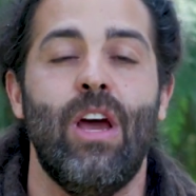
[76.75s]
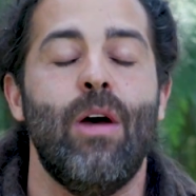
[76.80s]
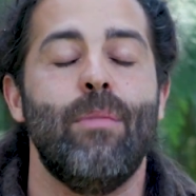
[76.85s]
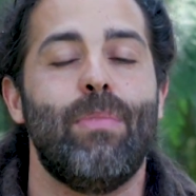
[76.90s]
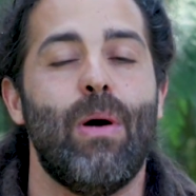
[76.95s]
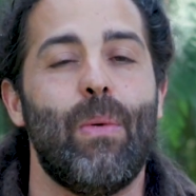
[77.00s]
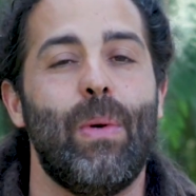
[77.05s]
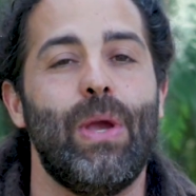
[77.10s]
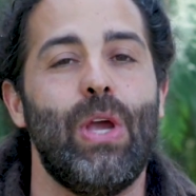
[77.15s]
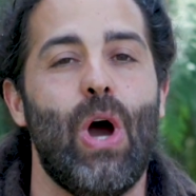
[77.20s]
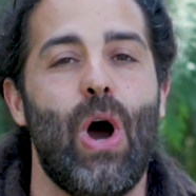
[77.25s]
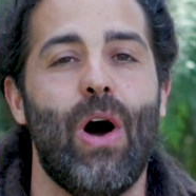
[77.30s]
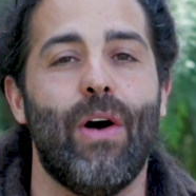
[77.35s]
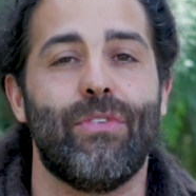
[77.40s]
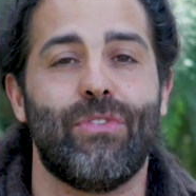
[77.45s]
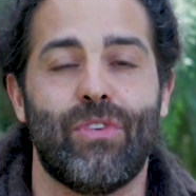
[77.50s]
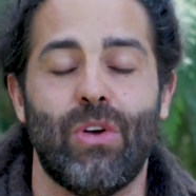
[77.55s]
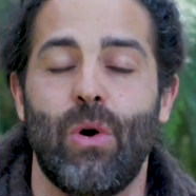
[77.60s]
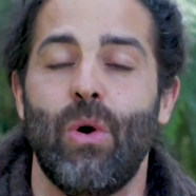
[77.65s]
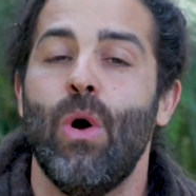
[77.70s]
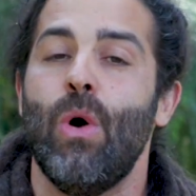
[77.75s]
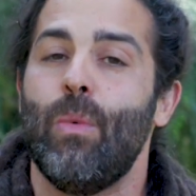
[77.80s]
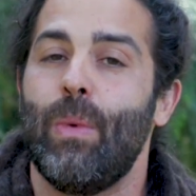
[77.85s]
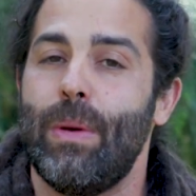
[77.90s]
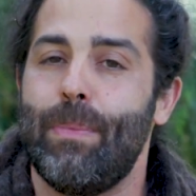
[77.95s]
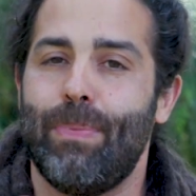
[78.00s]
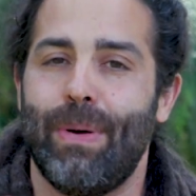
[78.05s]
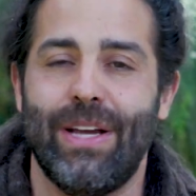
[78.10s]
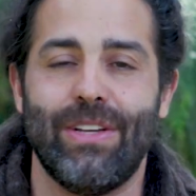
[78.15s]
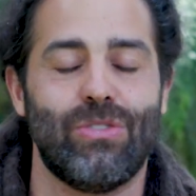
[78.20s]
But we also,
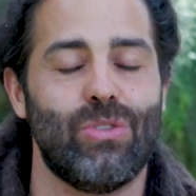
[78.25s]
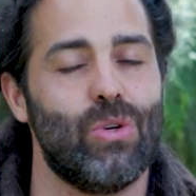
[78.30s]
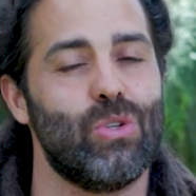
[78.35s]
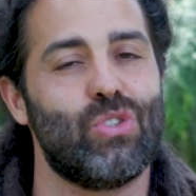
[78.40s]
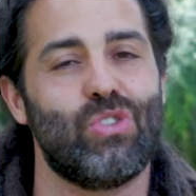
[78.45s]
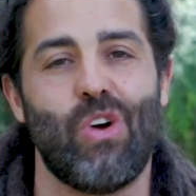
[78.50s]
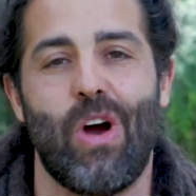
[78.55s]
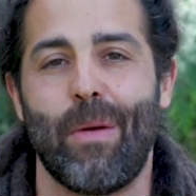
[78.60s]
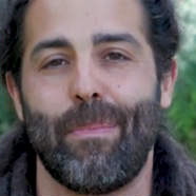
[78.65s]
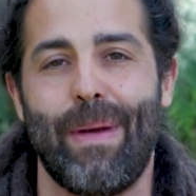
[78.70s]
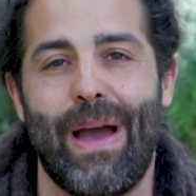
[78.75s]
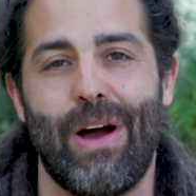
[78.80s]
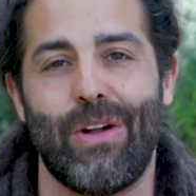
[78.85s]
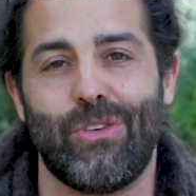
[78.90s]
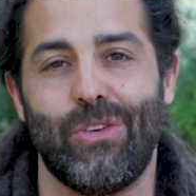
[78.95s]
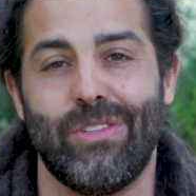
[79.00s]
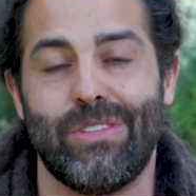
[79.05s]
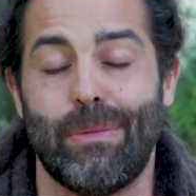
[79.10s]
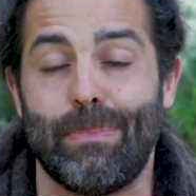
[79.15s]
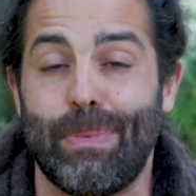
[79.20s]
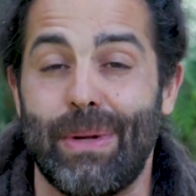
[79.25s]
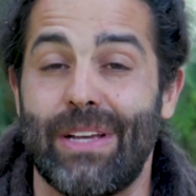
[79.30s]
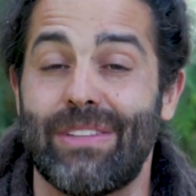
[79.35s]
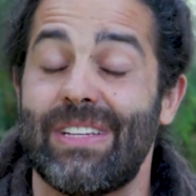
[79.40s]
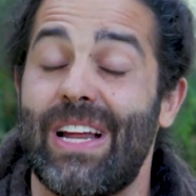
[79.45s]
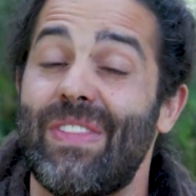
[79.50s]
we place those strong boundaries in place.